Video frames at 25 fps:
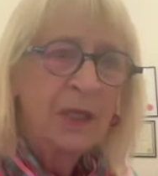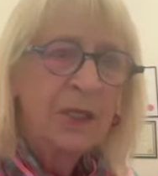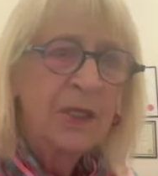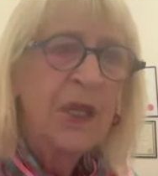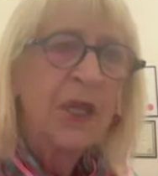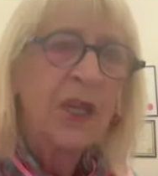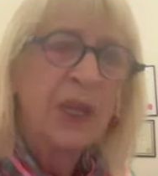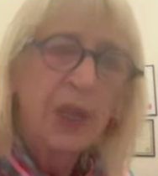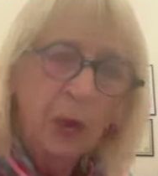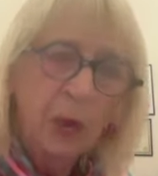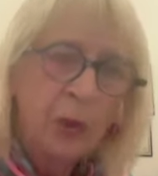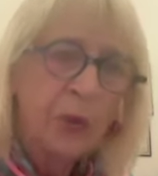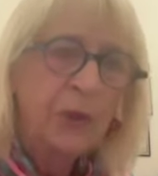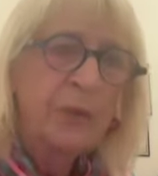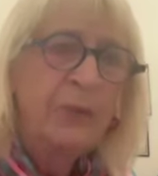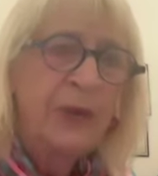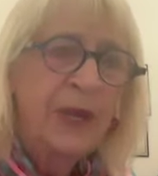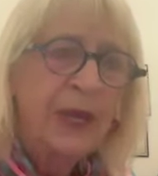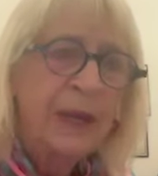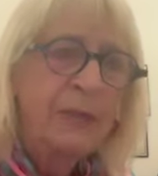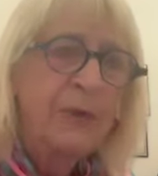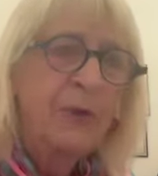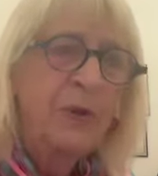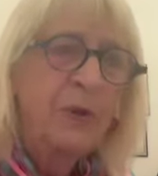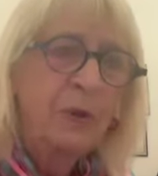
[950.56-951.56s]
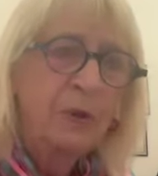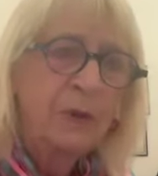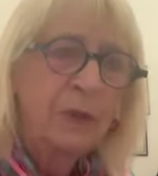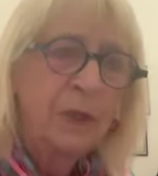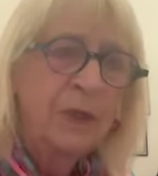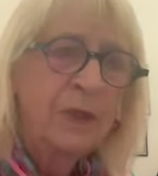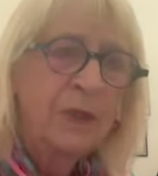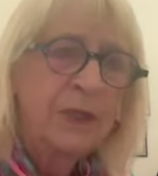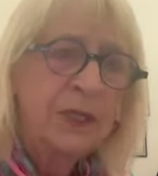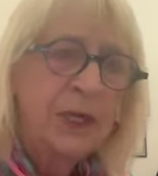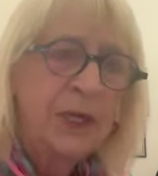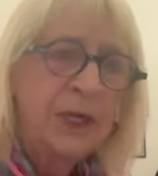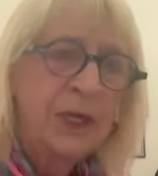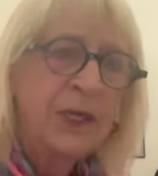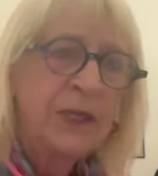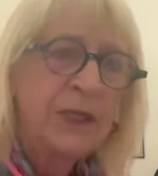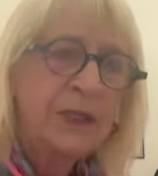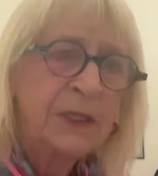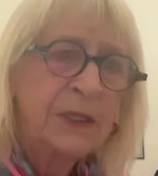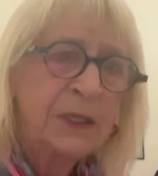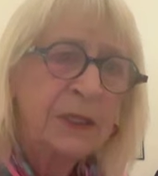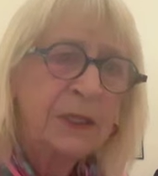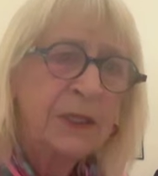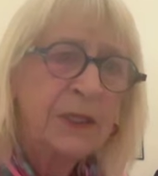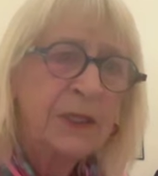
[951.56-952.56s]
St Kilda people can see
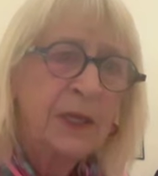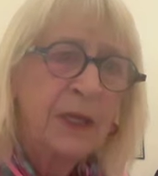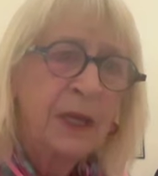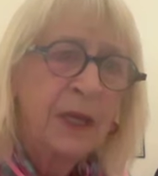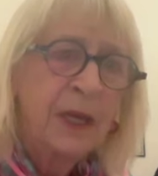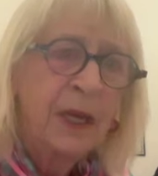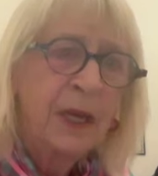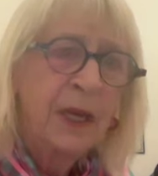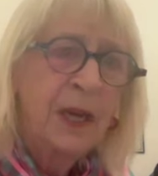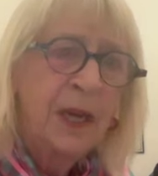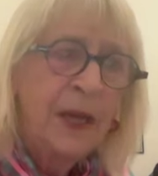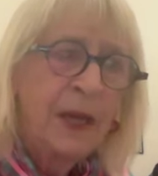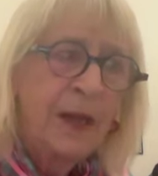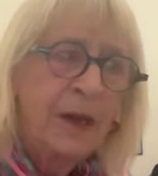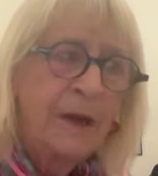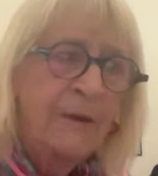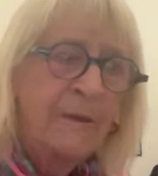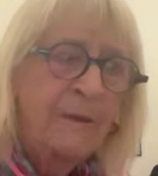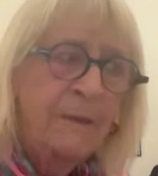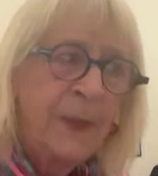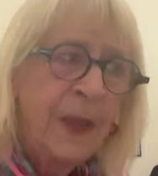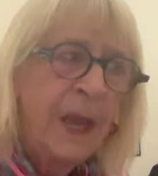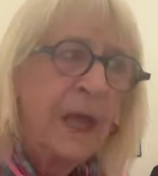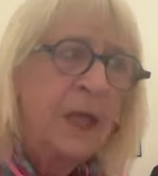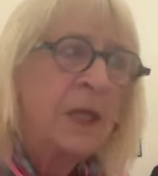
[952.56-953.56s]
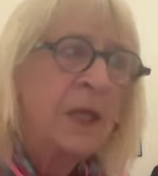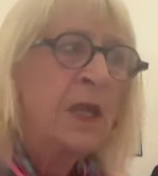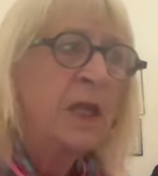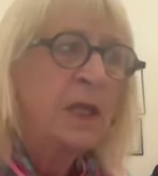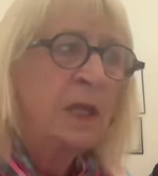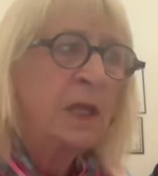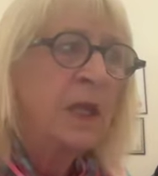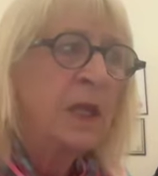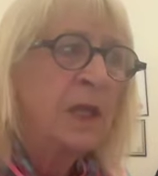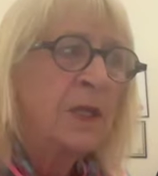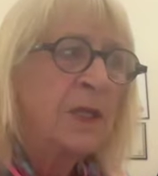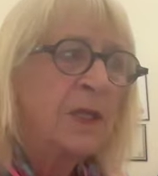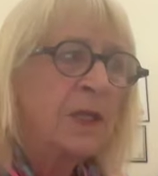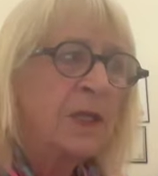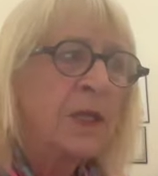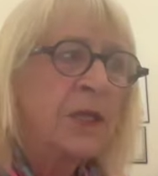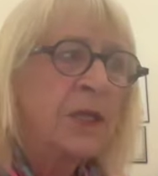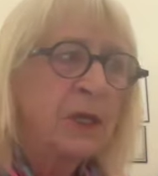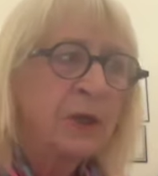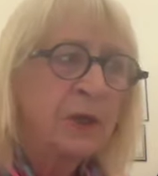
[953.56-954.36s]
it. And the St